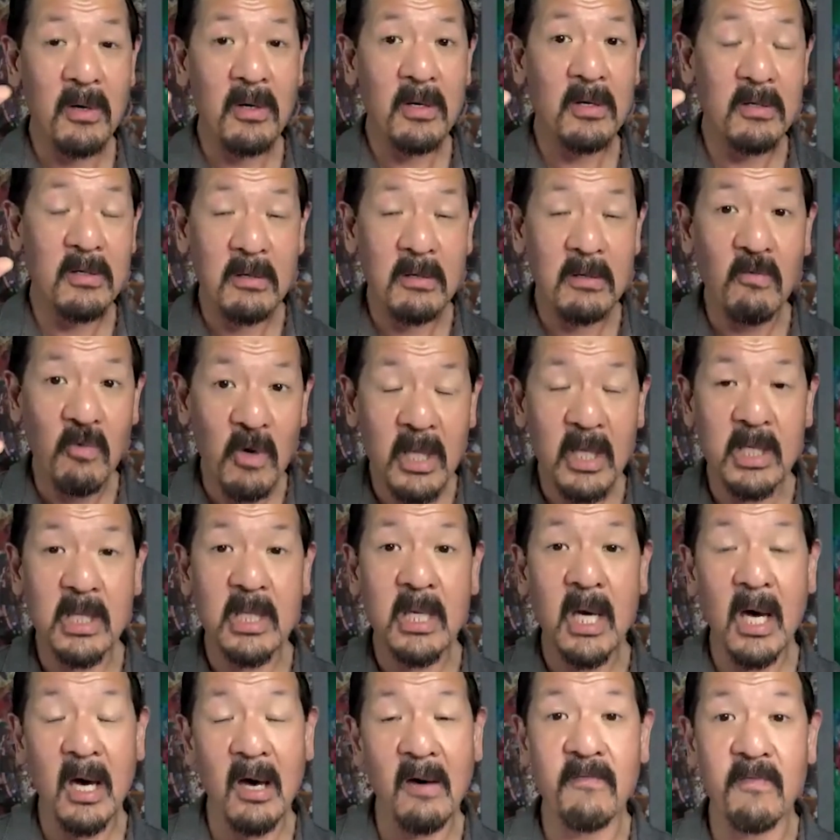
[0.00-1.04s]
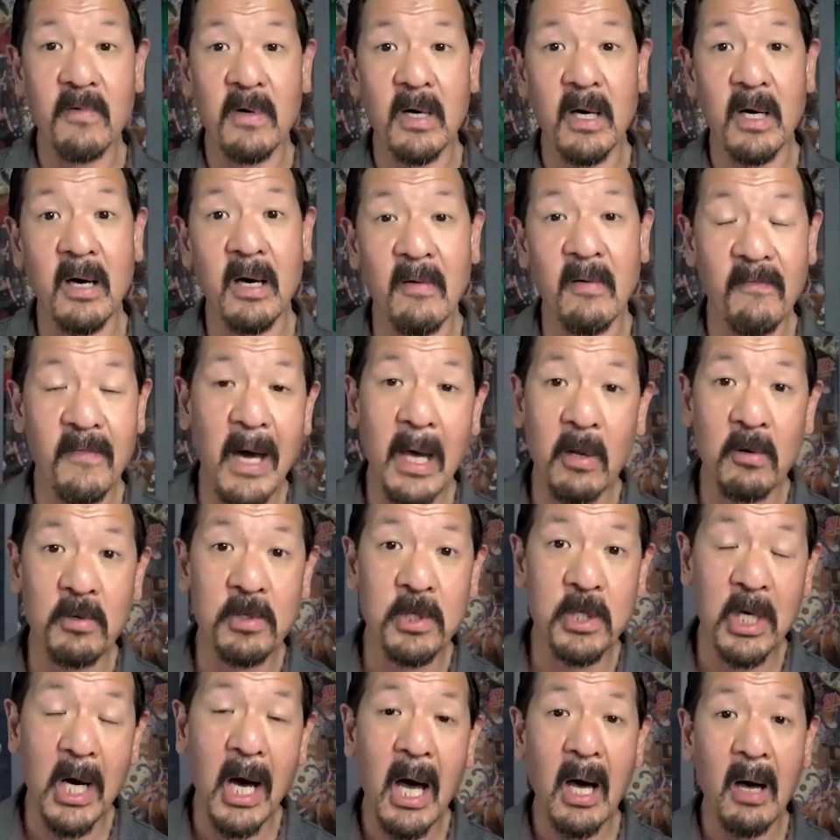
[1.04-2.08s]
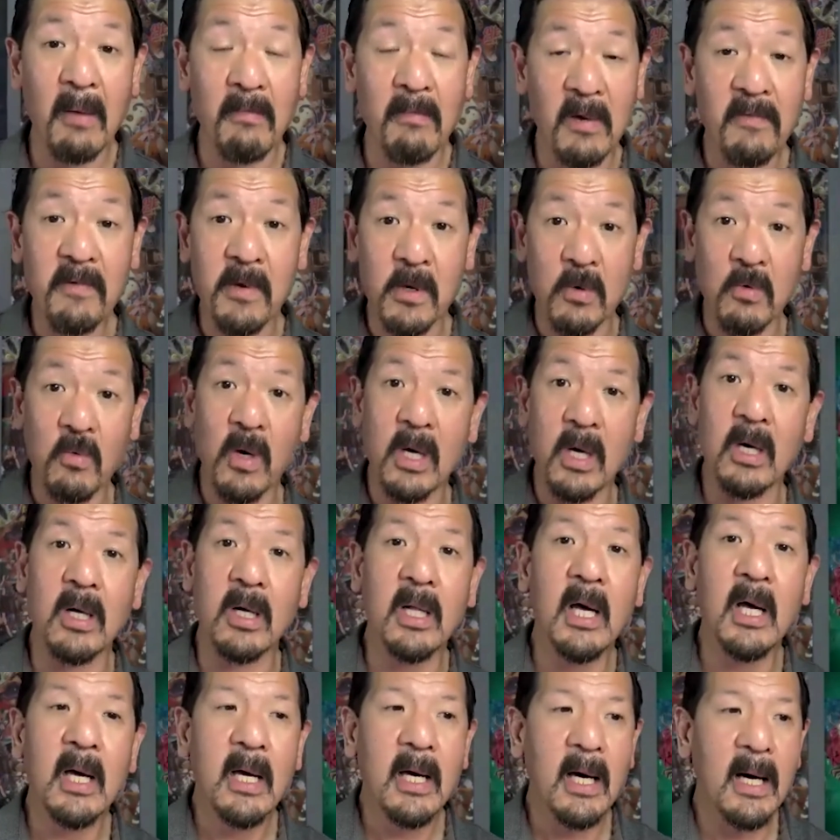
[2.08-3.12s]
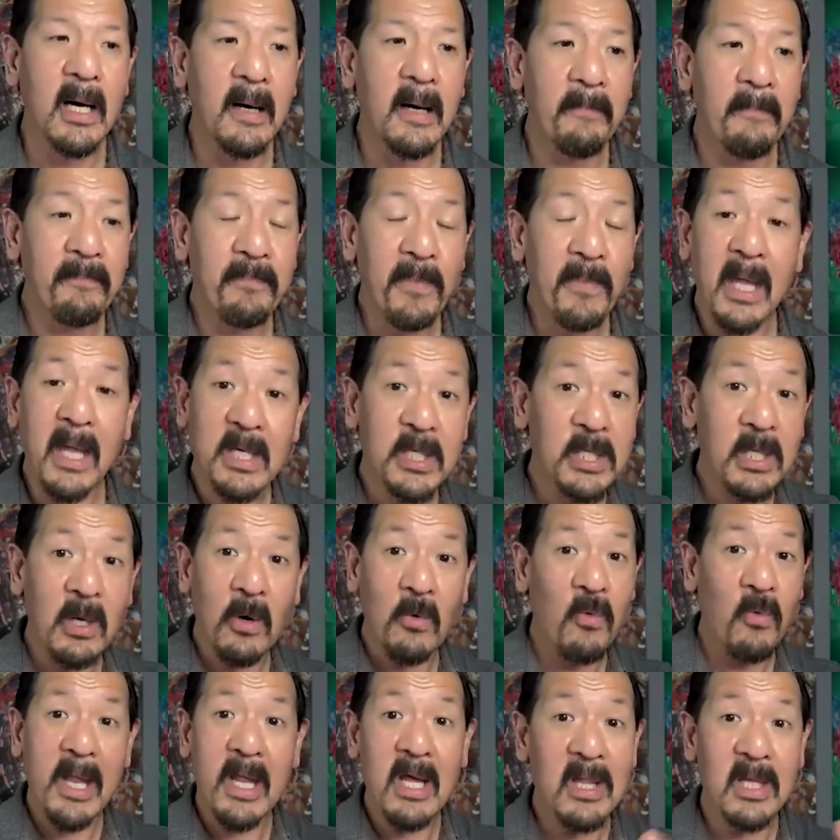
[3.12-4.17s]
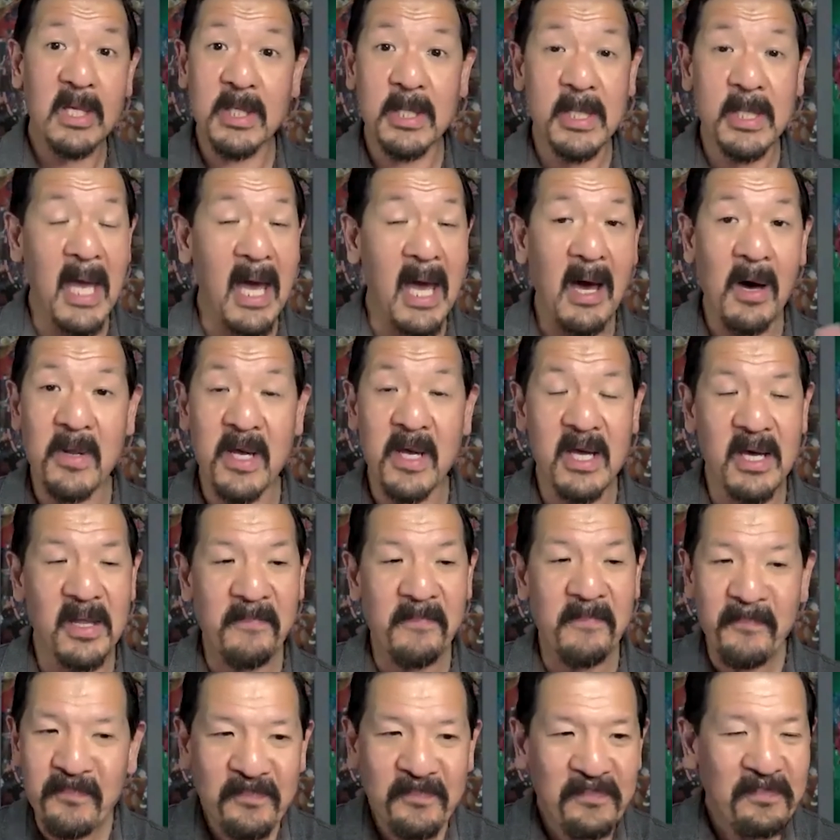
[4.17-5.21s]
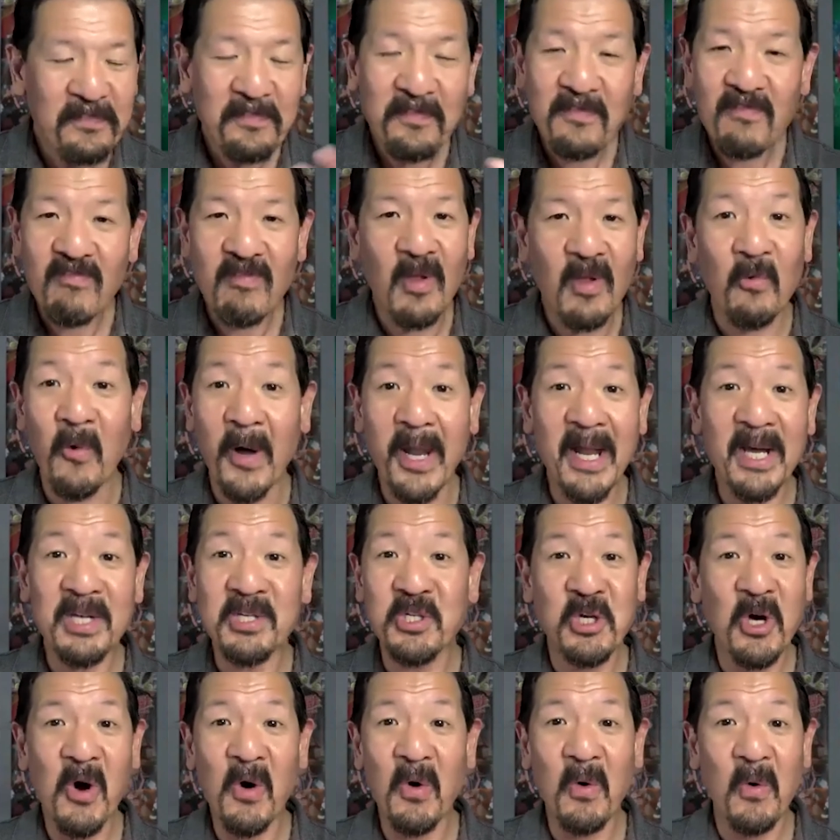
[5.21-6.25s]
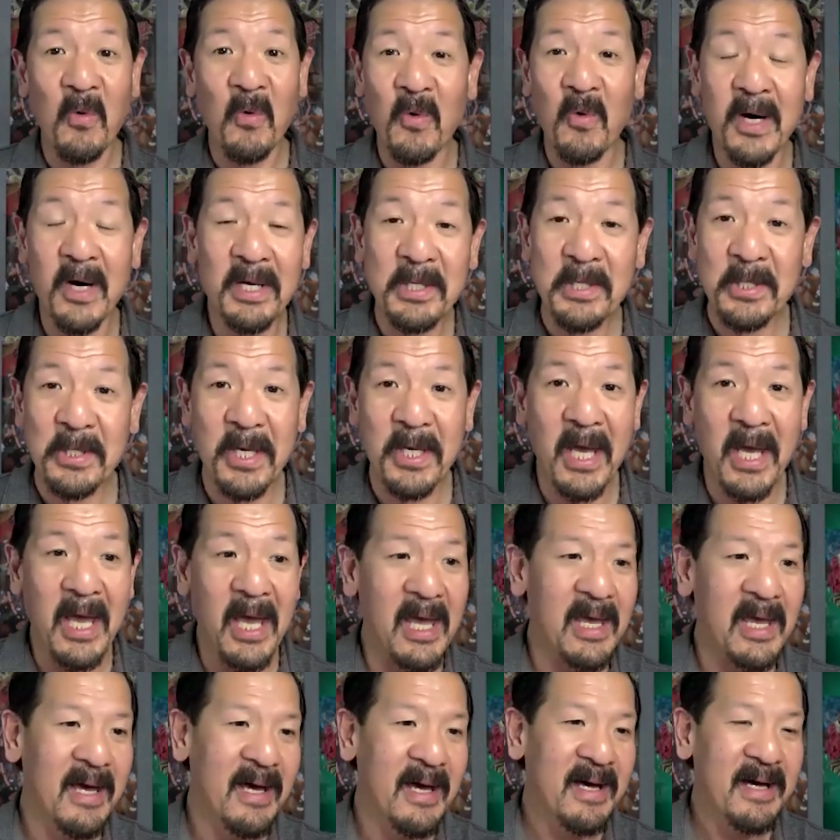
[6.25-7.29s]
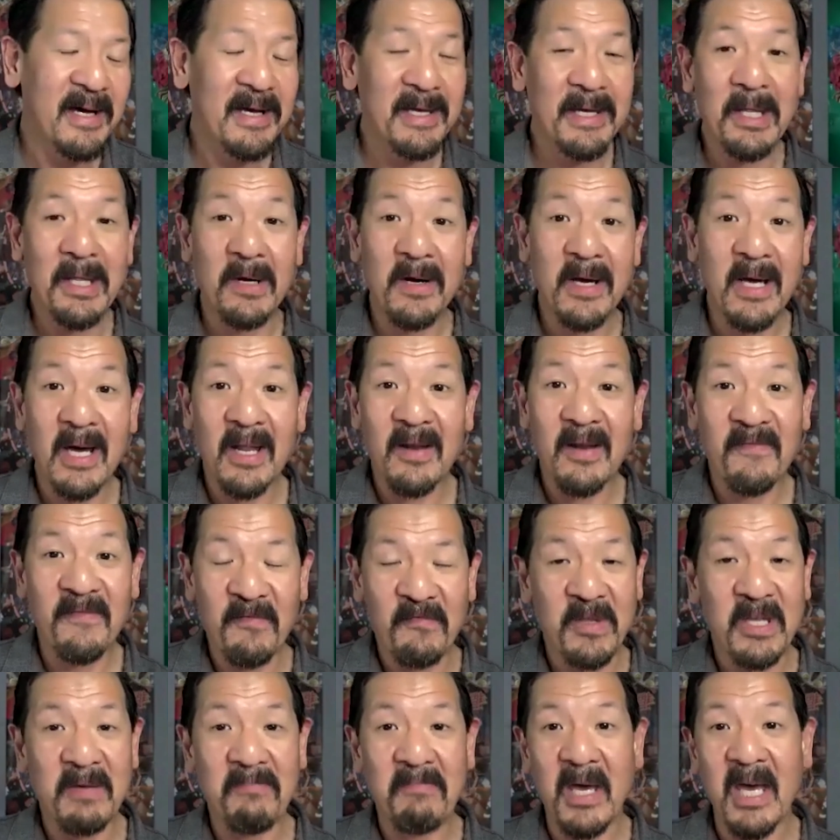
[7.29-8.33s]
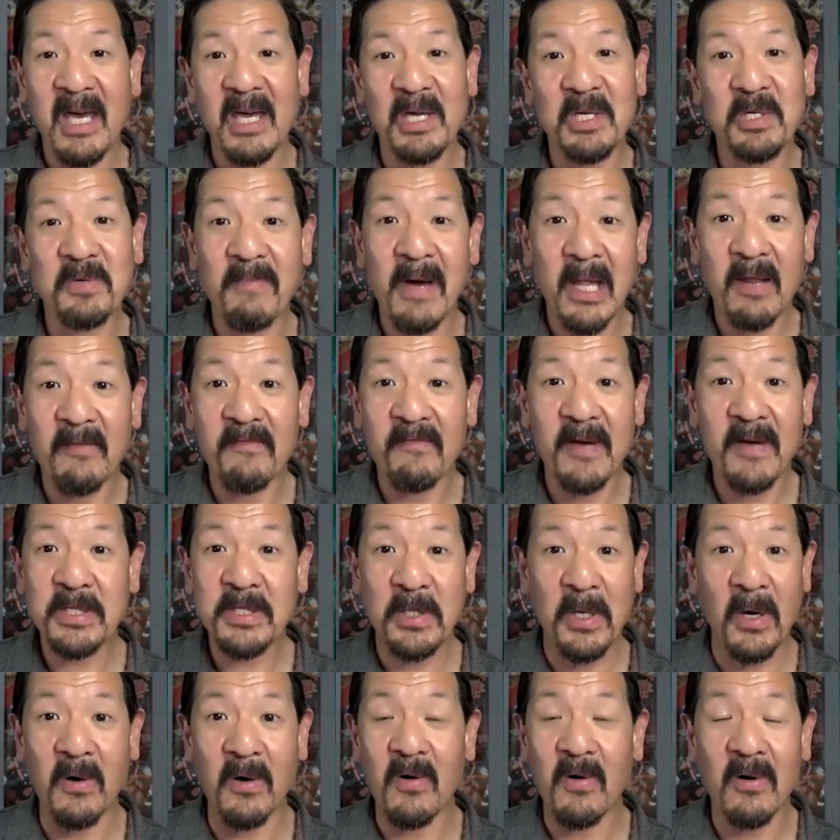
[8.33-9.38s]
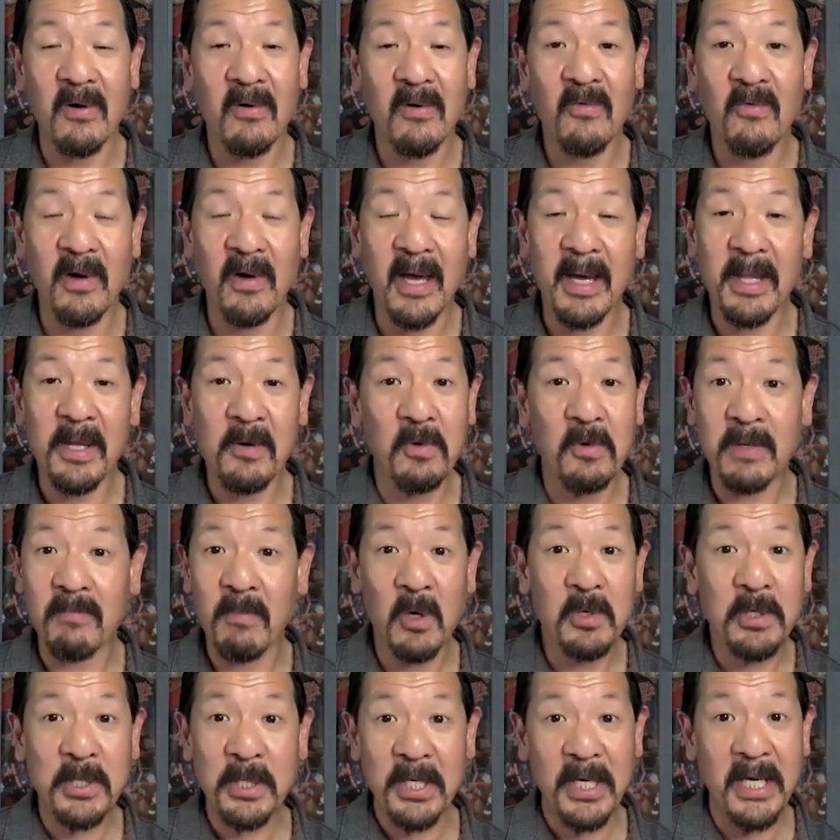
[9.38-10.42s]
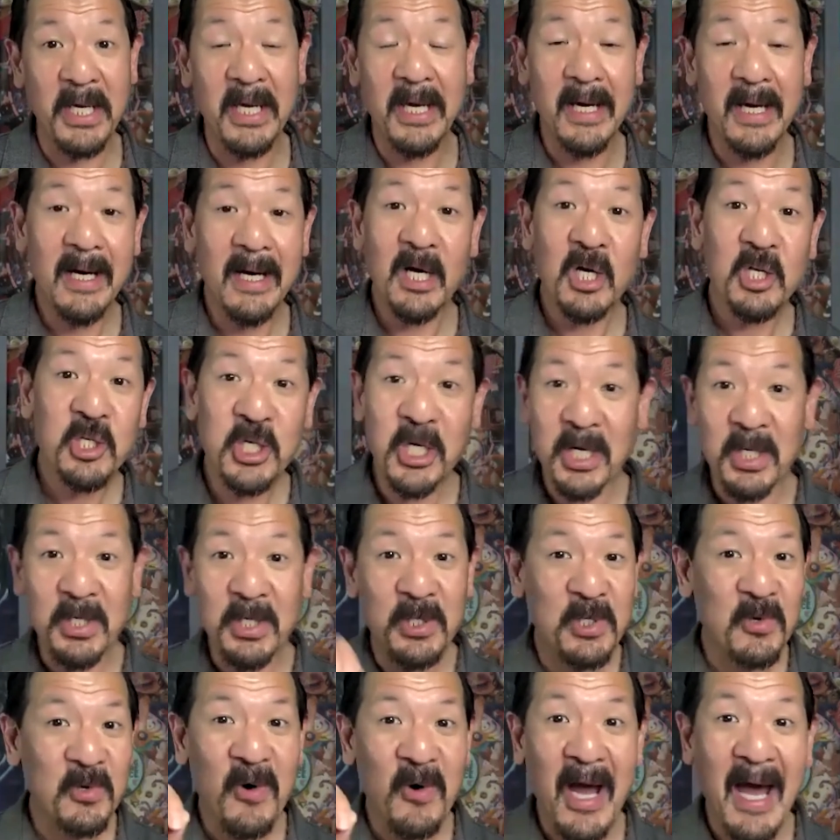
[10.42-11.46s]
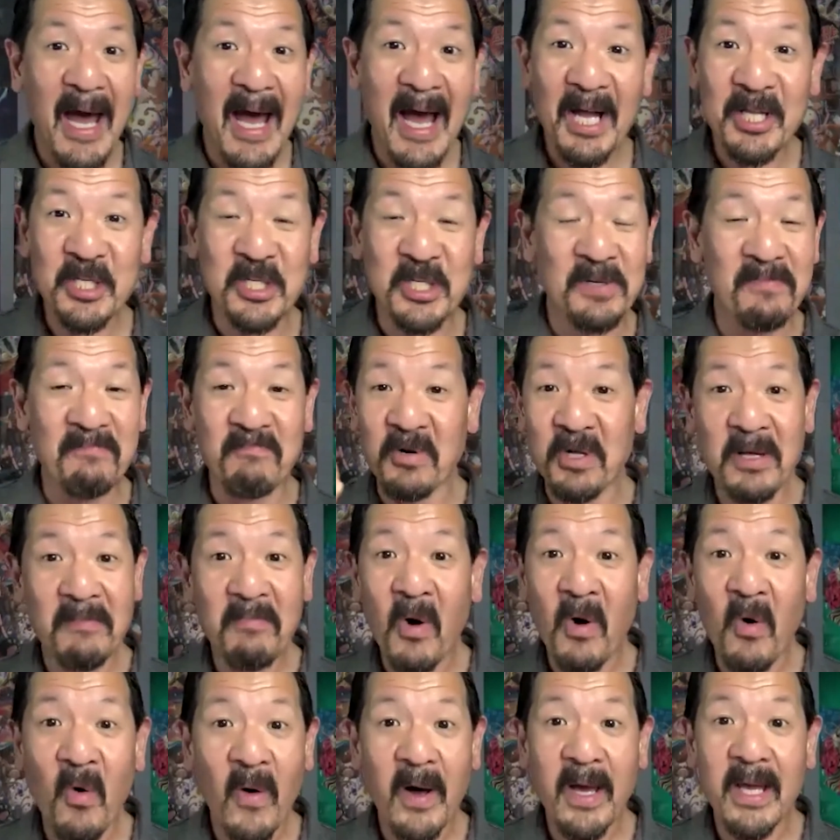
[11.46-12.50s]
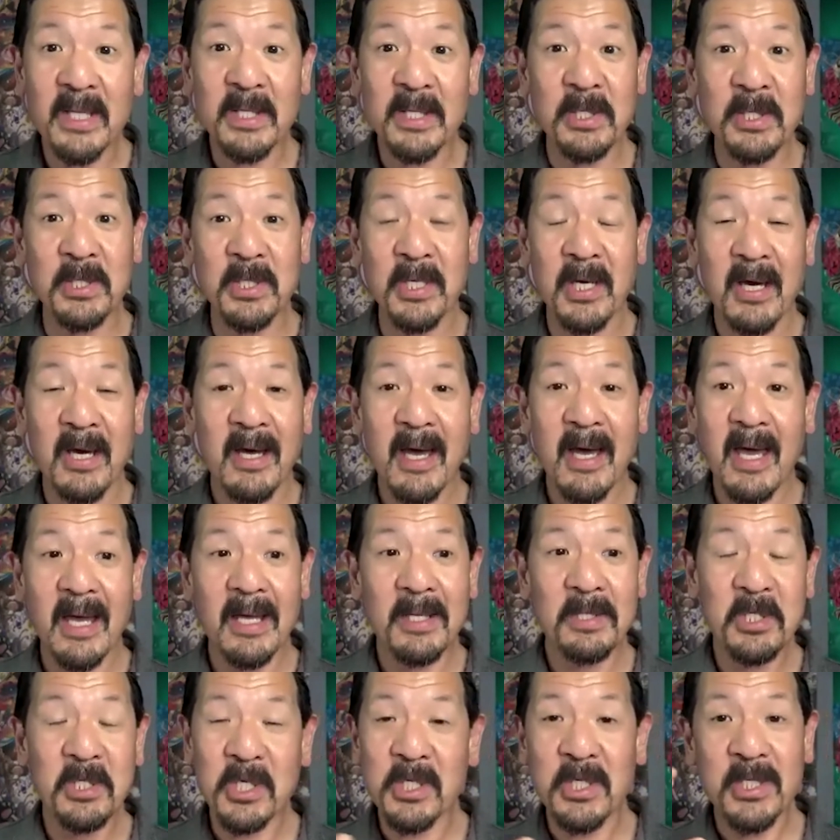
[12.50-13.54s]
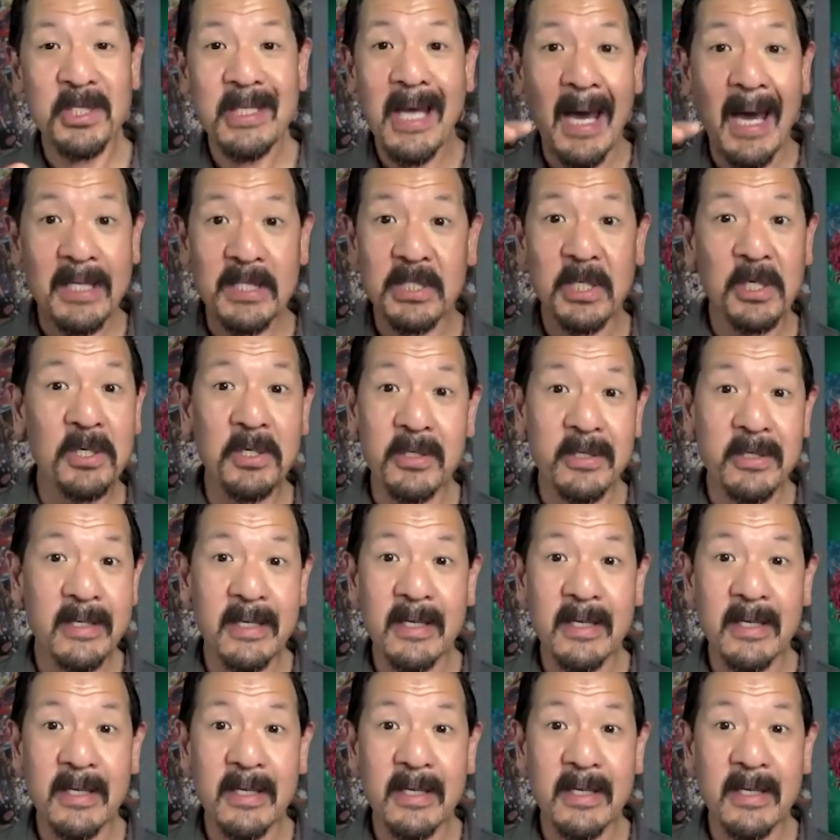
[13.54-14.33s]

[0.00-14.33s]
really tough final job, if you will. And I started writing this down in what I joke was a, kind of 50-page manifesto. And it was mostly chicken scratch and bullet points and just tactical